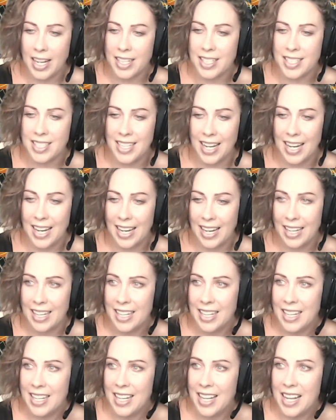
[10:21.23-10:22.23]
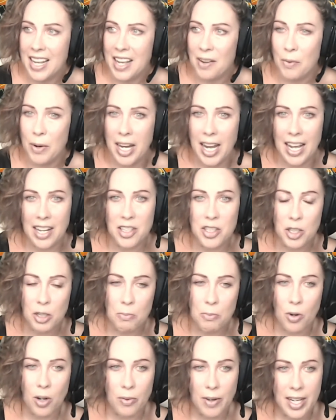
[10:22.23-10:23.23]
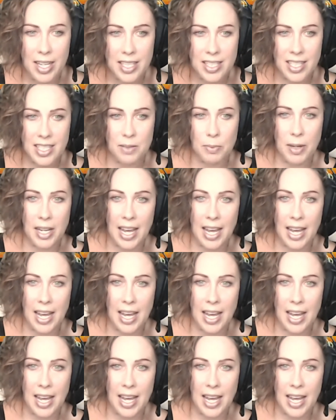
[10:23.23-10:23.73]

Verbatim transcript: next day we had two more races.